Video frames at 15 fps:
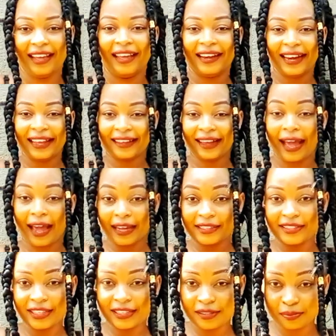Like I
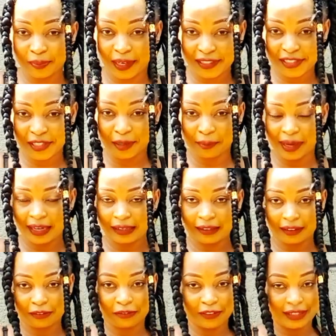just met him and
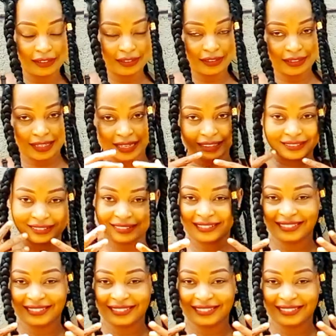I felt like,